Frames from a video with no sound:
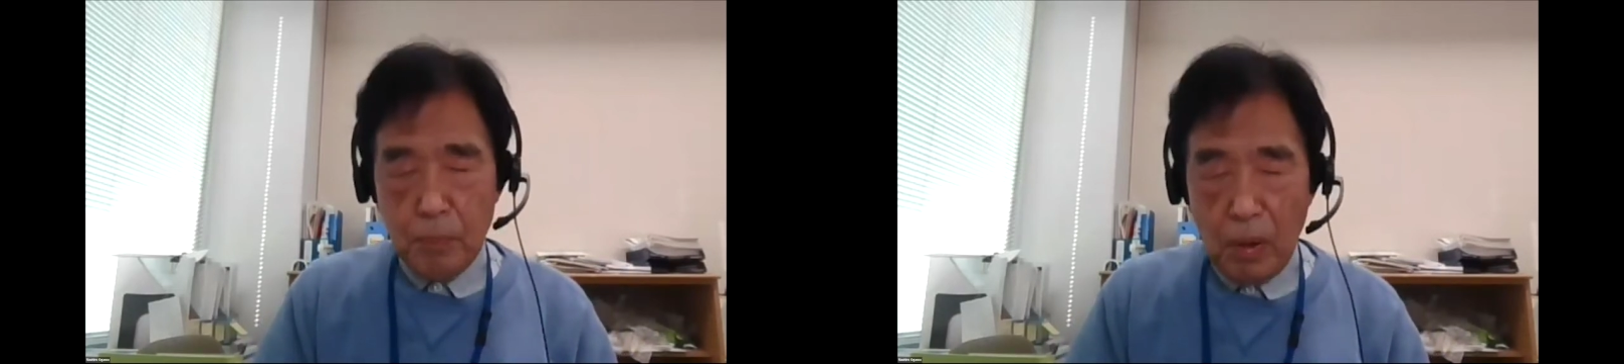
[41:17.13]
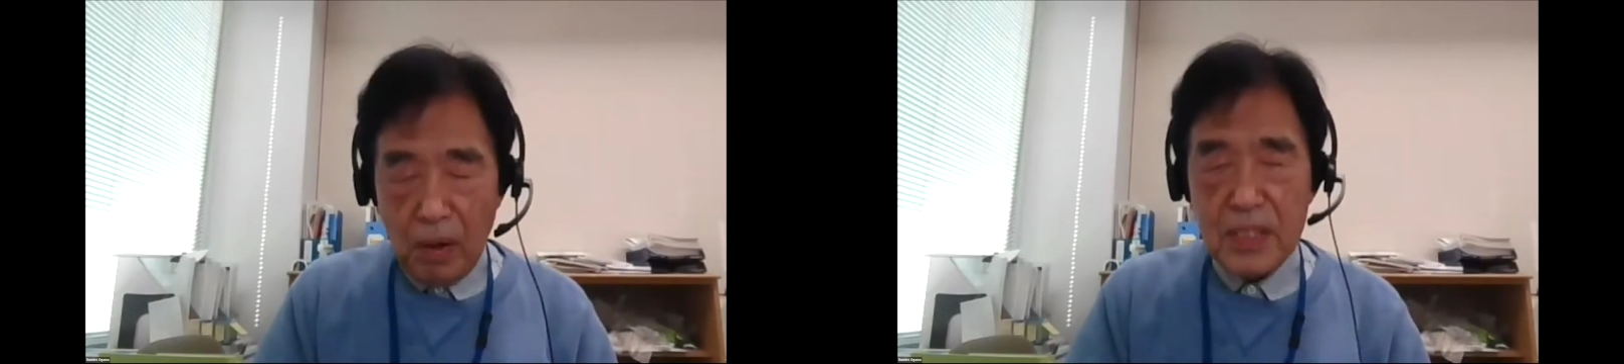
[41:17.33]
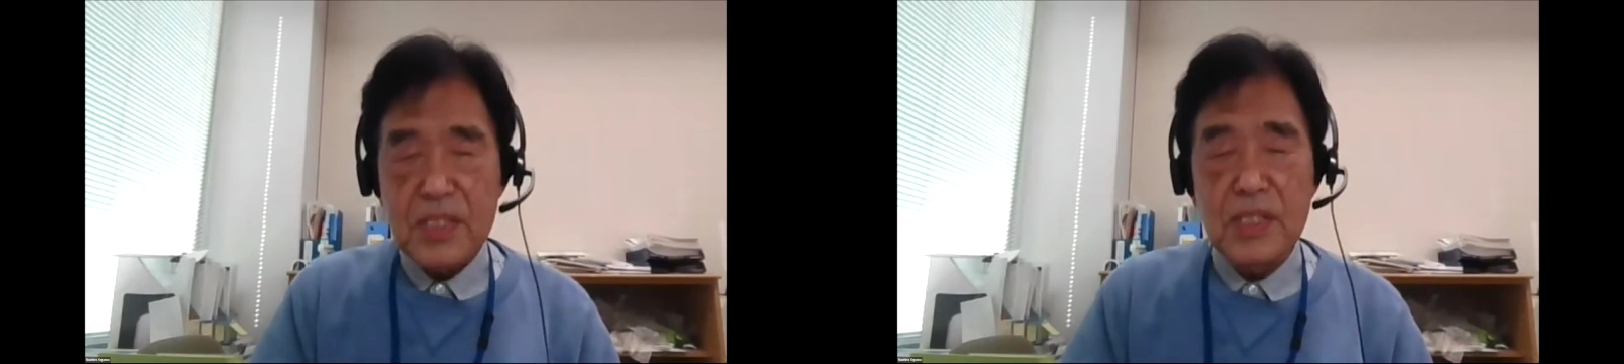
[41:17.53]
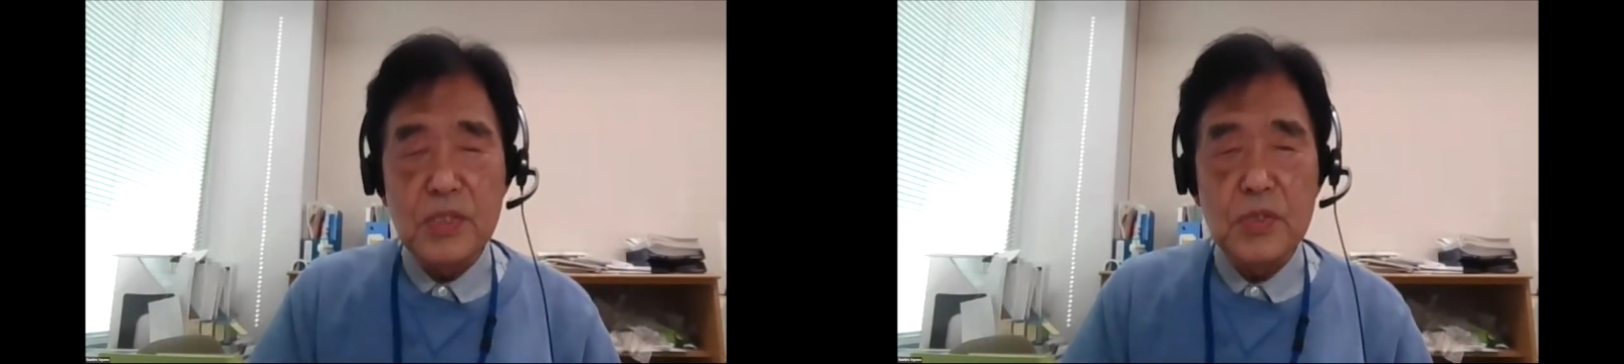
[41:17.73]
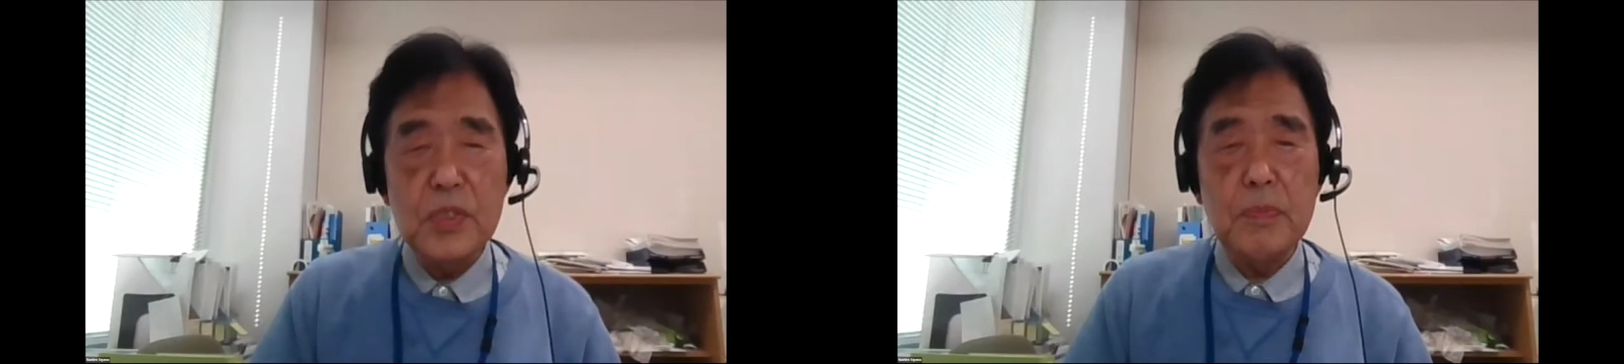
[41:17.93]
policy
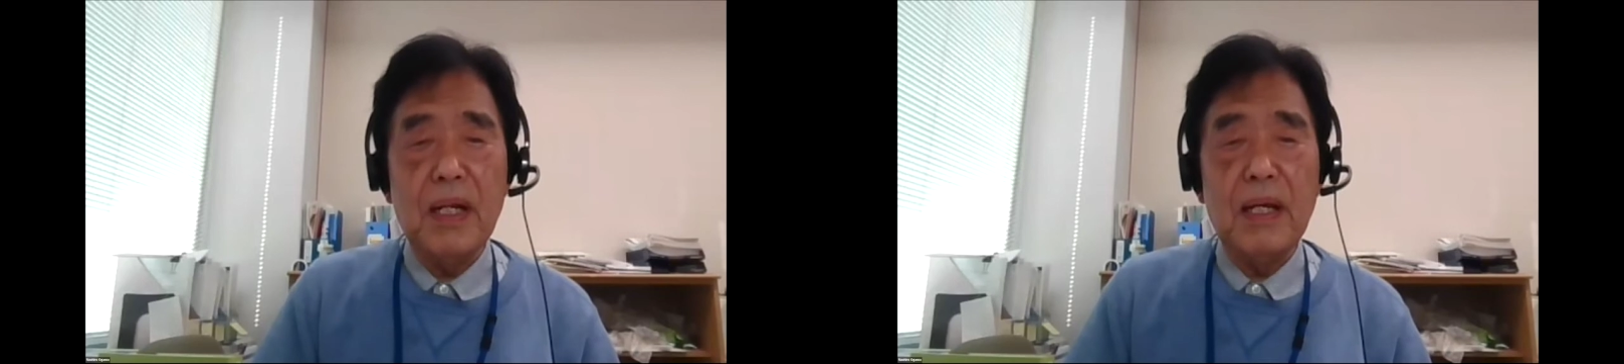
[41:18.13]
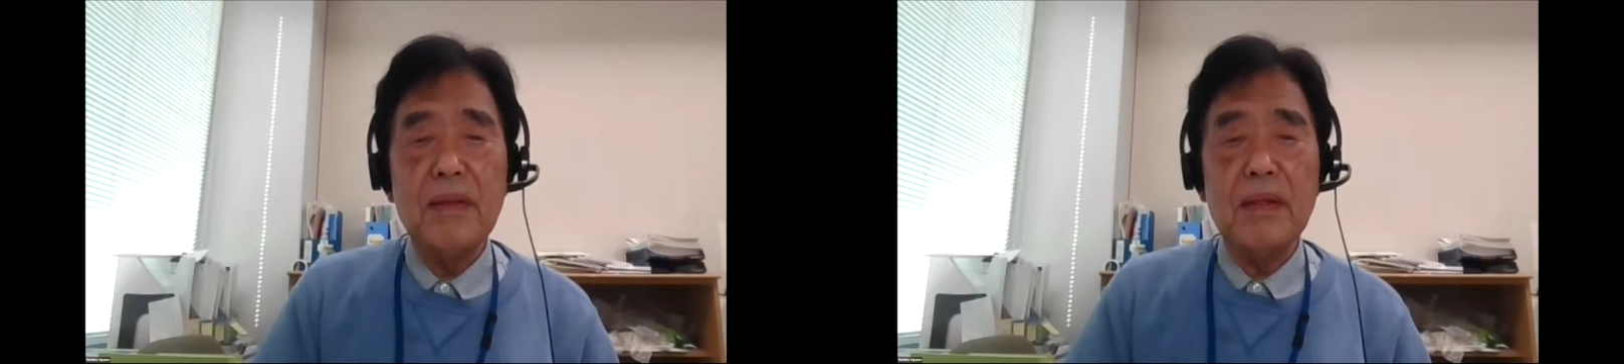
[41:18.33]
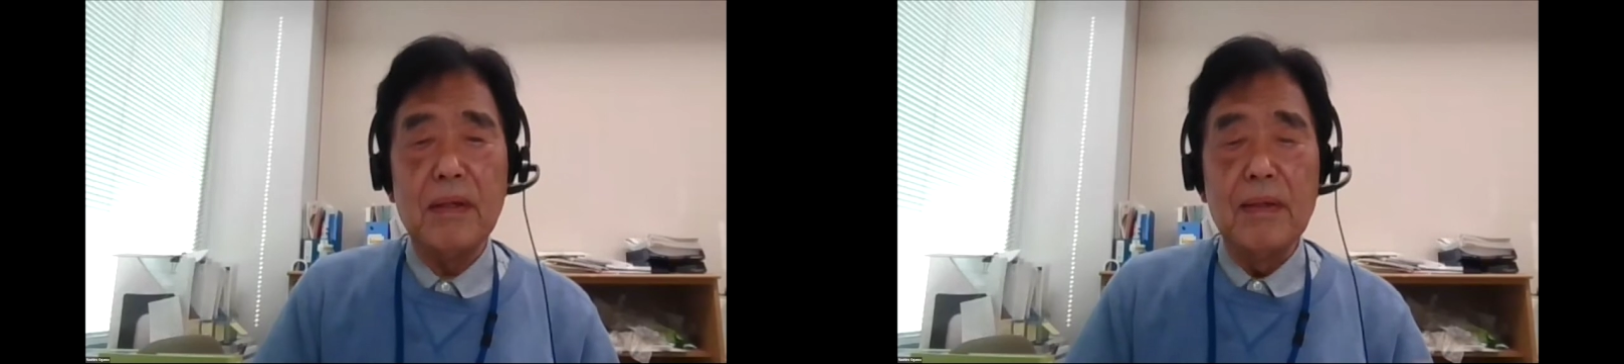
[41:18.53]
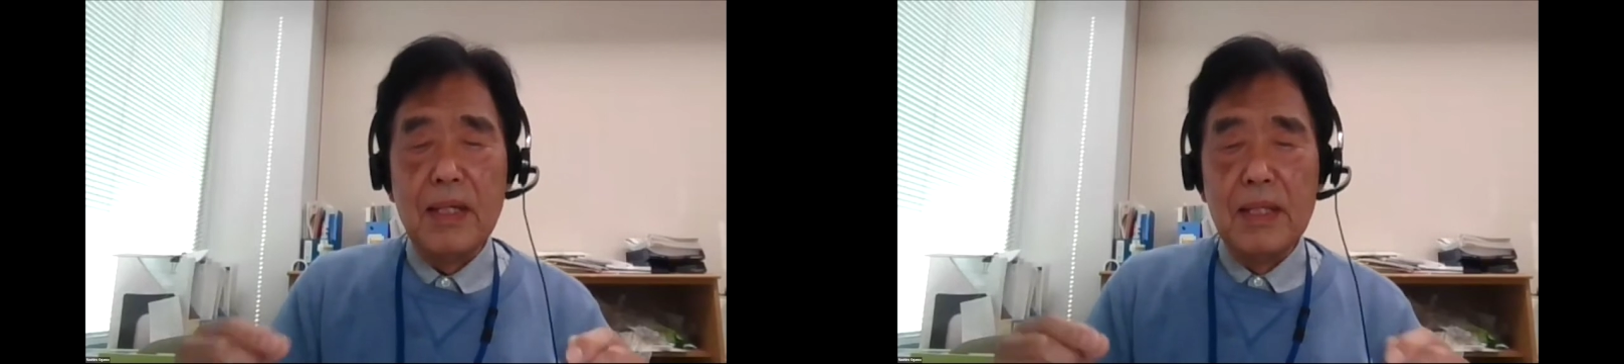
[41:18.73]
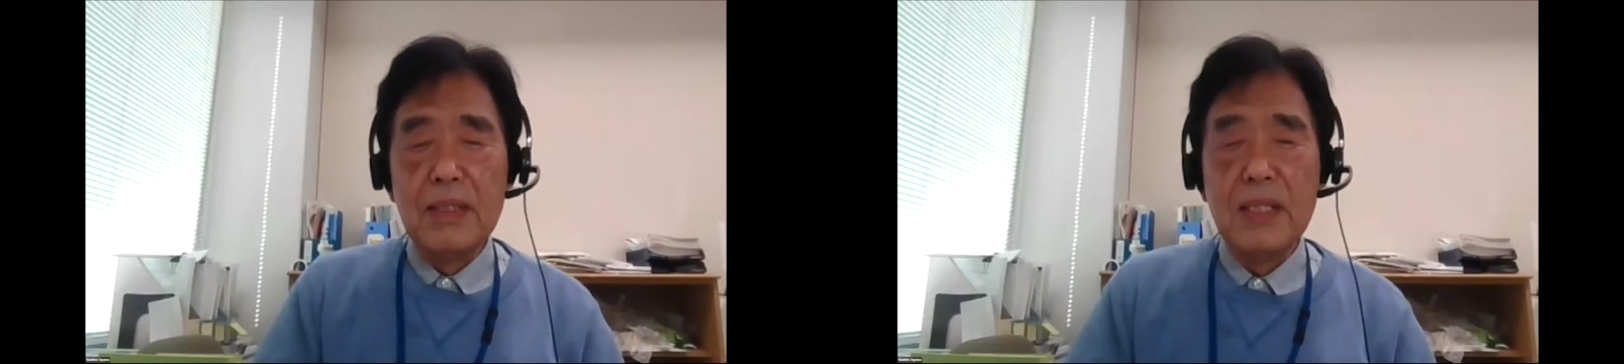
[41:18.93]
issues, but I think
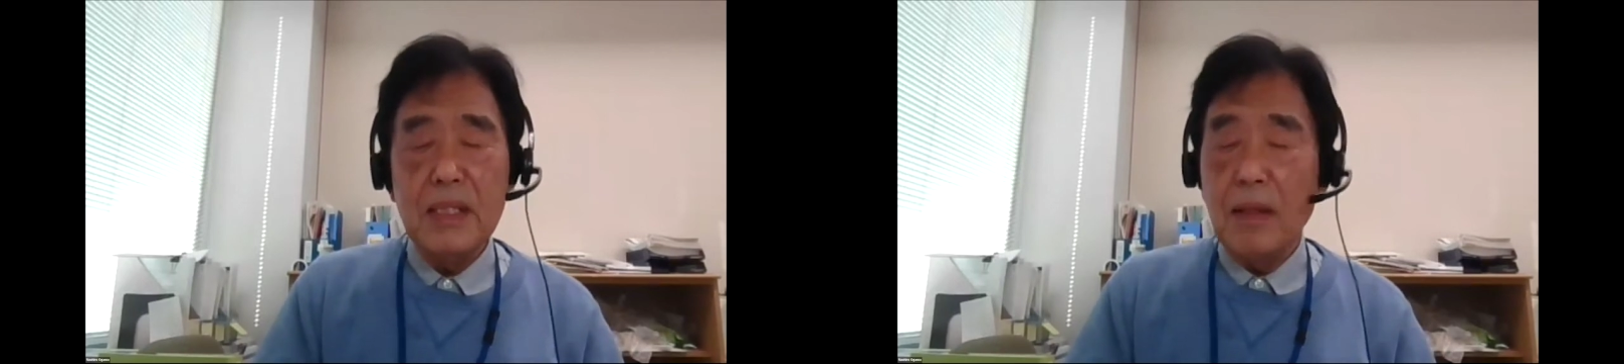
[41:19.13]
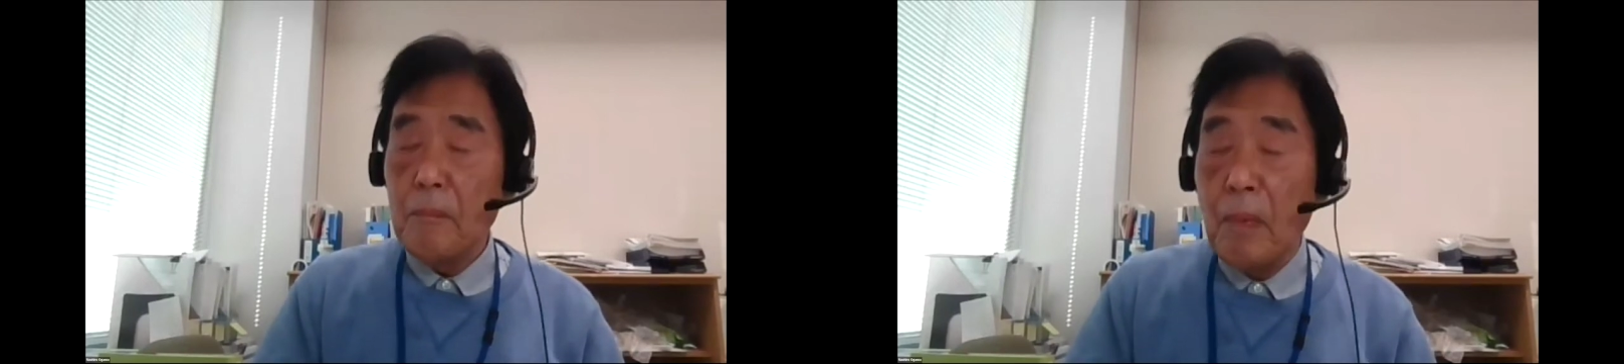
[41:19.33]
the